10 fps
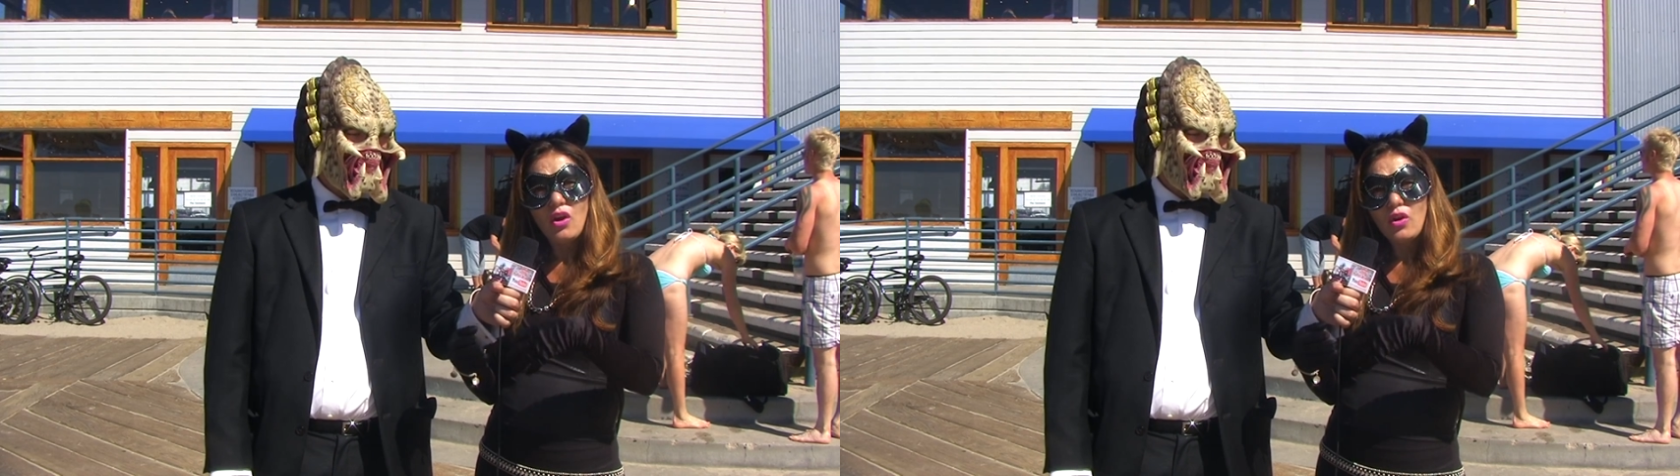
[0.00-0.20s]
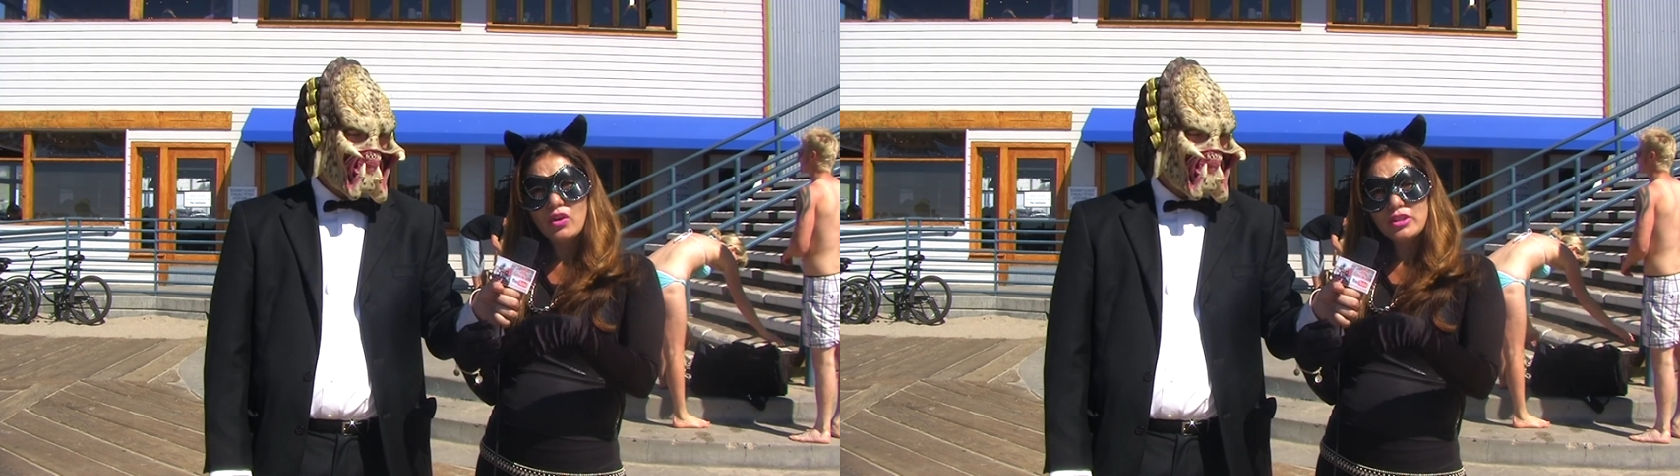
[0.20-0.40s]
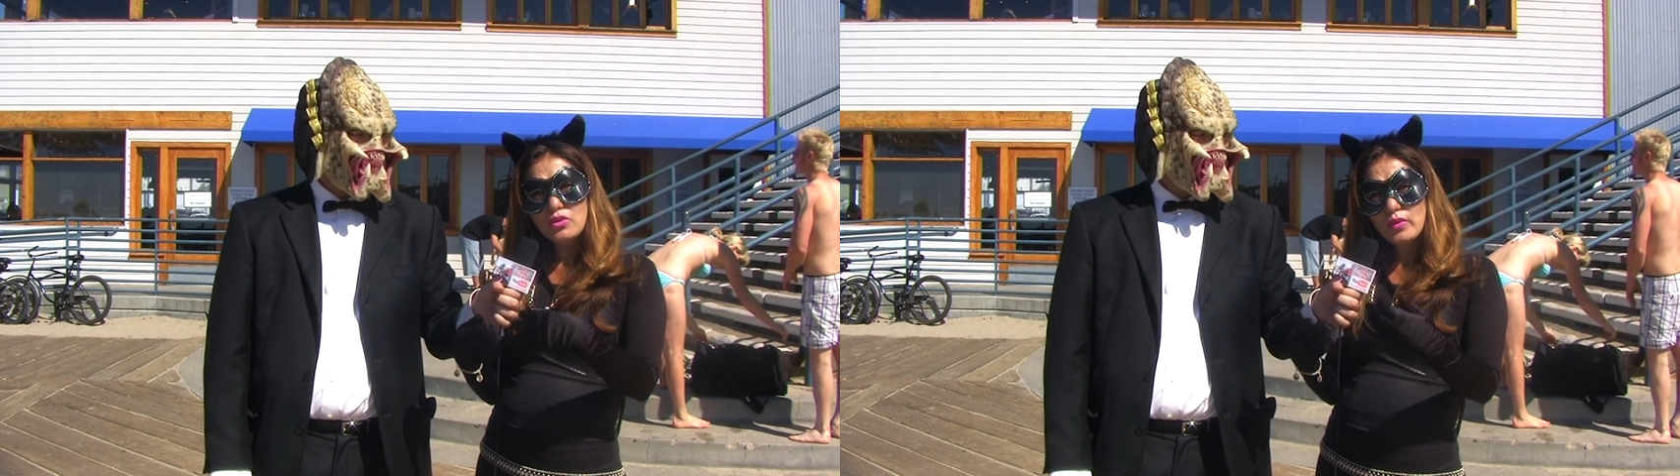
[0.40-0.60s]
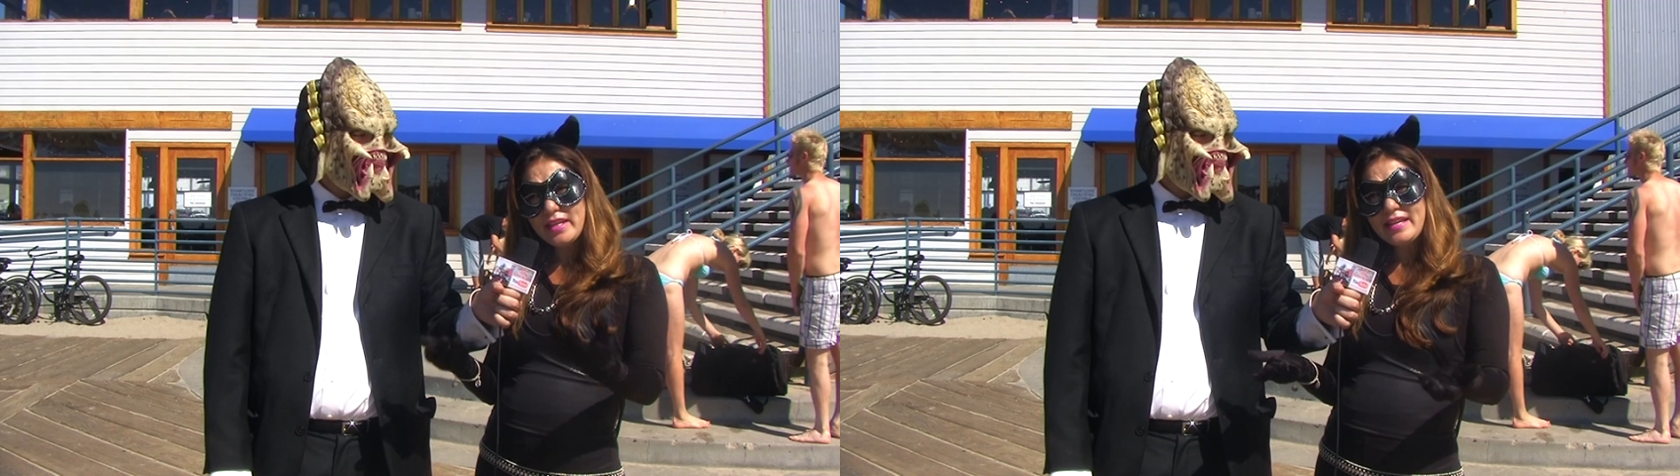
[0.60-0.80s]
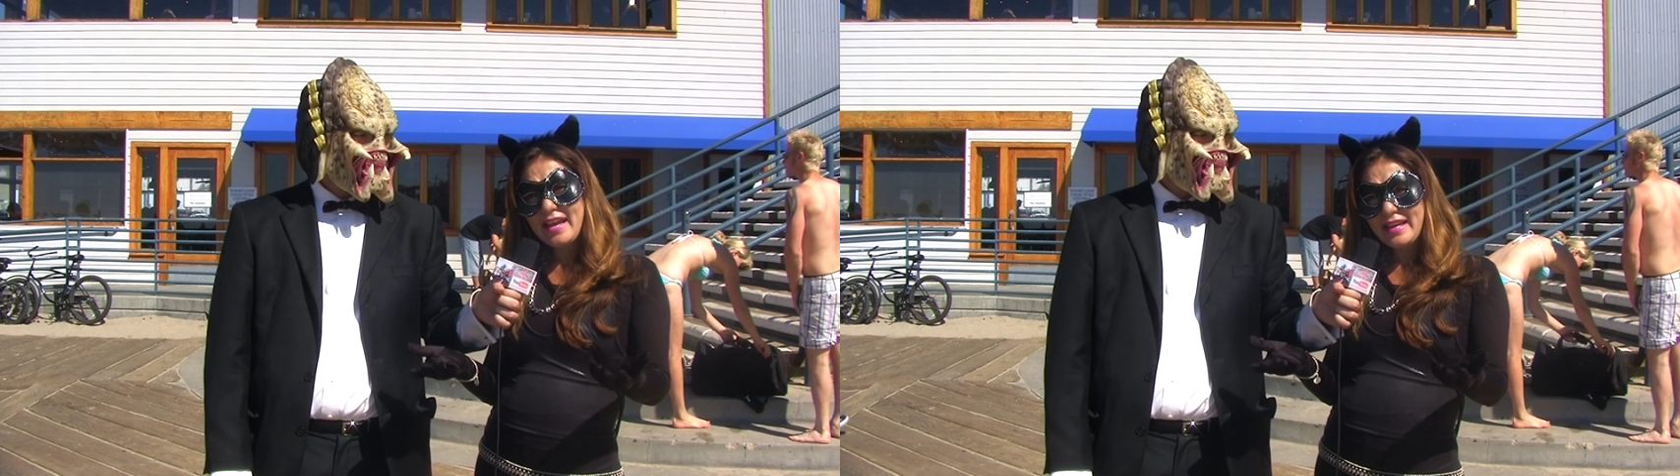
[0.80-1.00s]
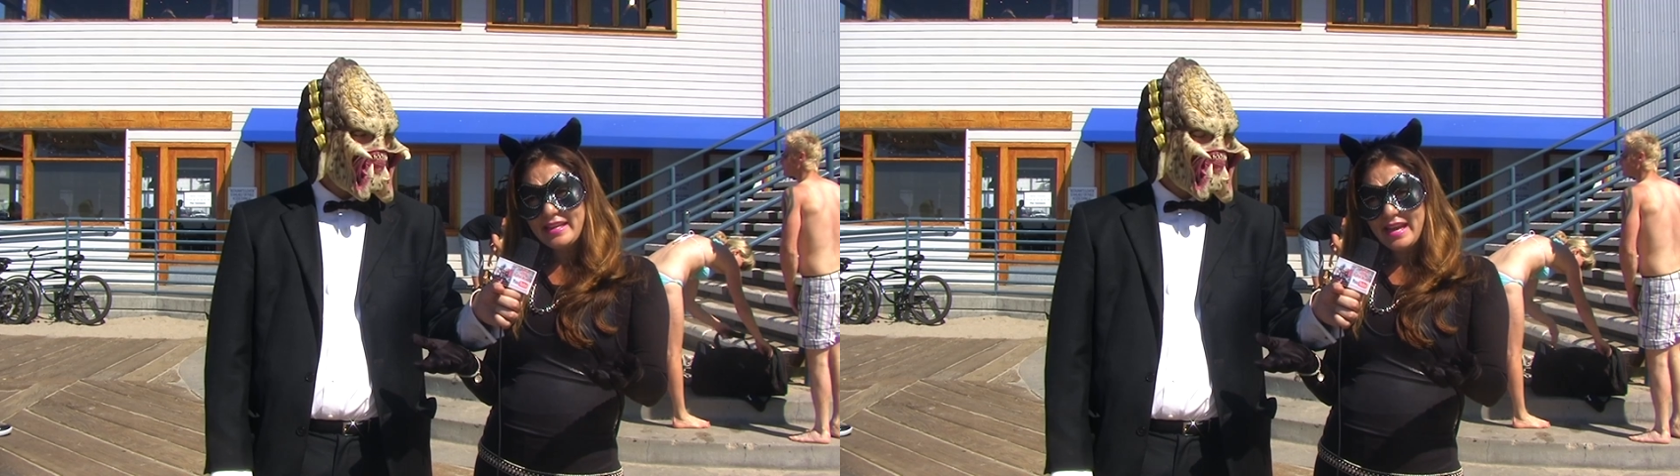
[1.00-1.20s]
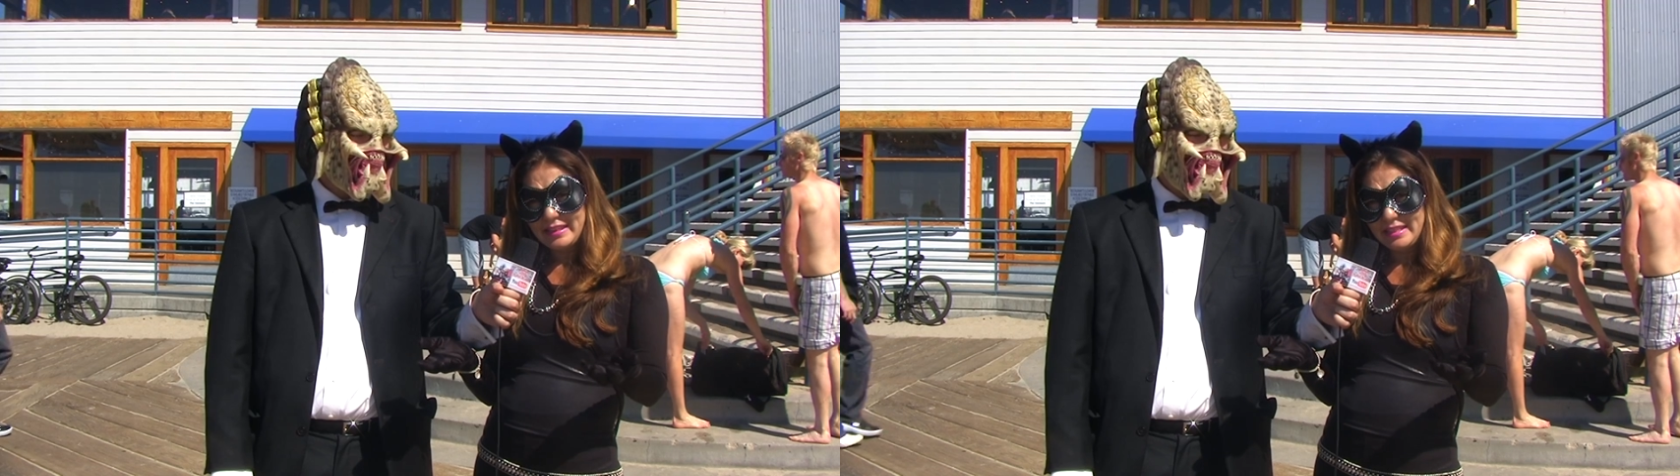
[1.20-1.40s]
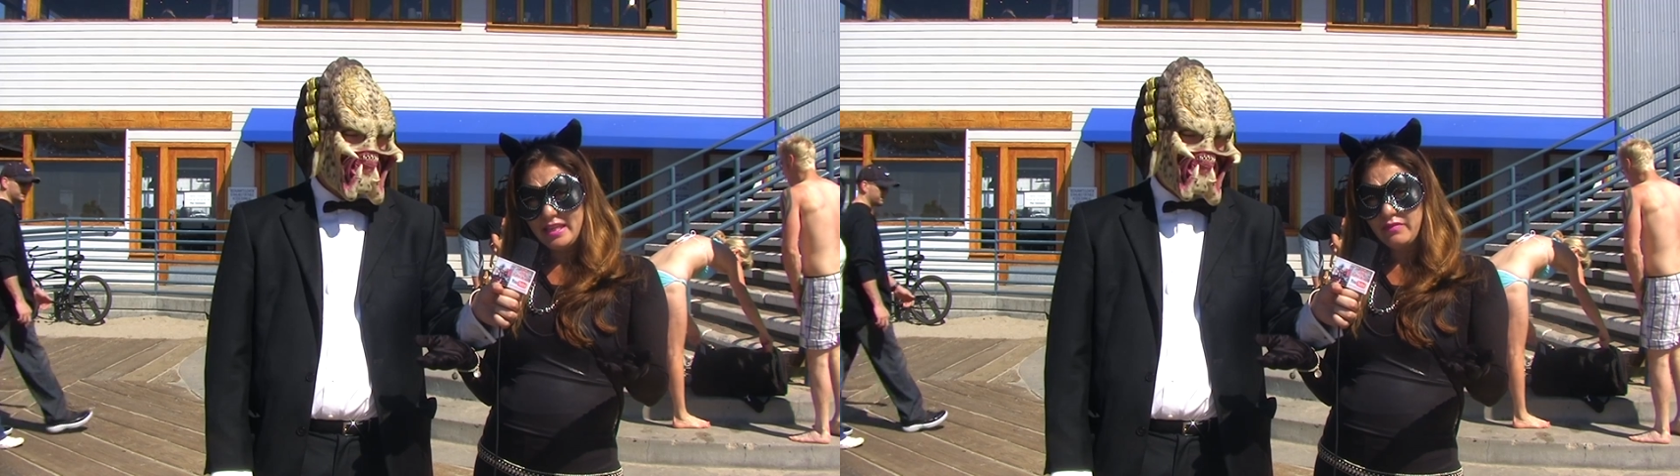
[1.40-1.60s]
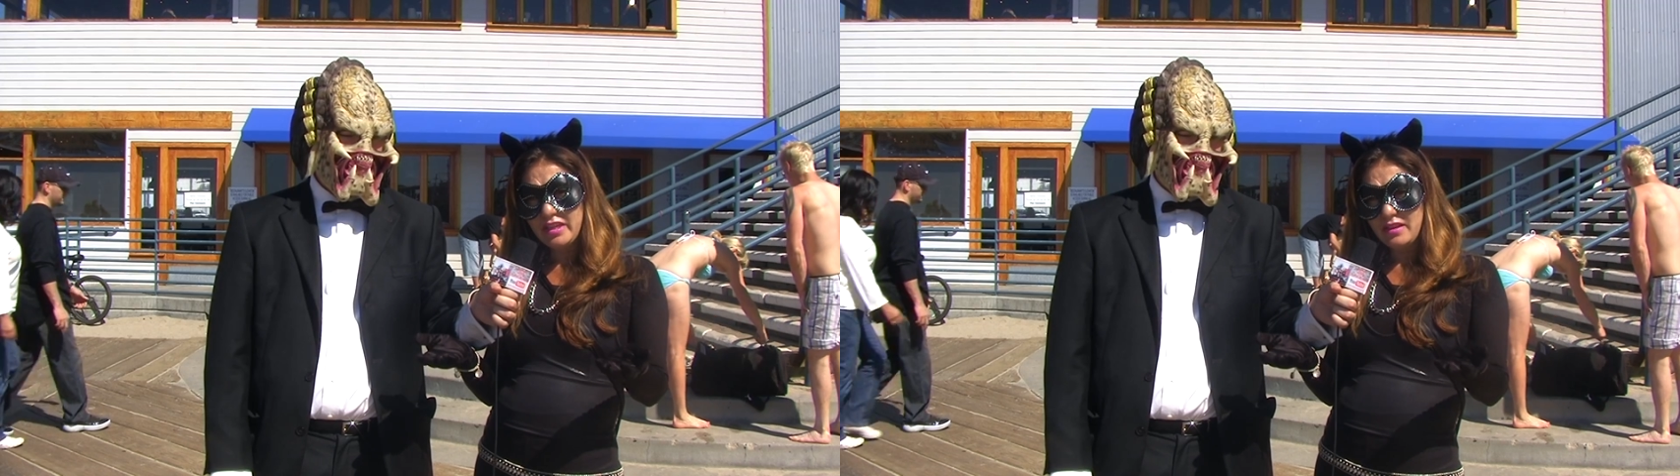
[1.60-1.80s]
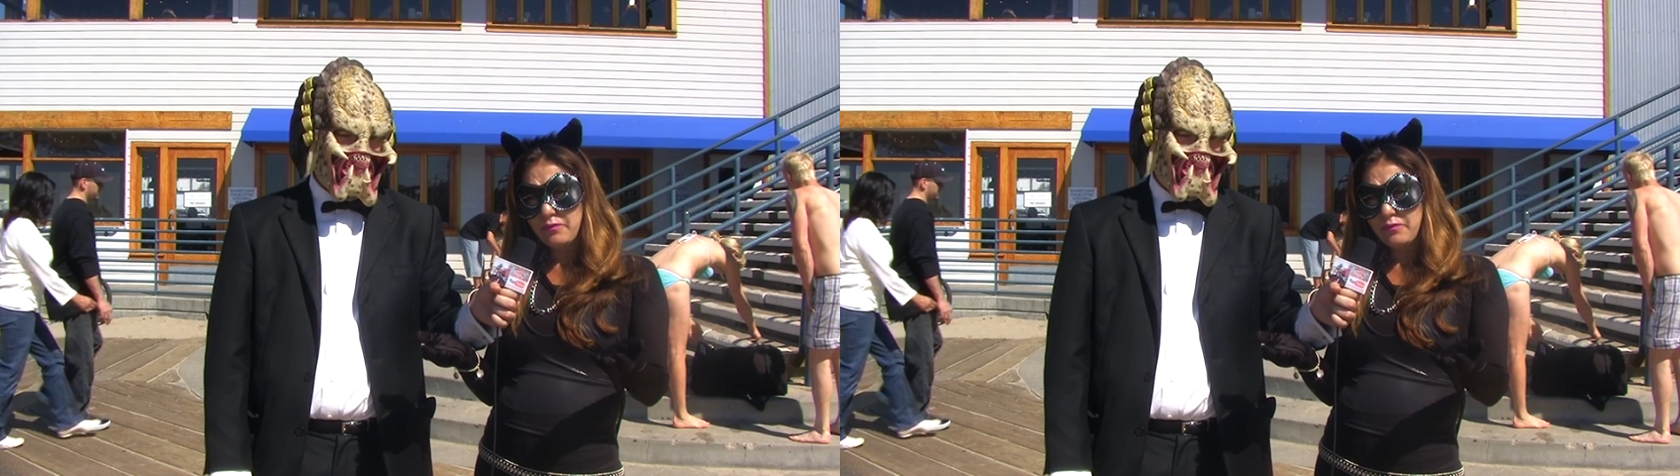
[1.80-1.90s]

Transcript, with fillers: or doing any activity,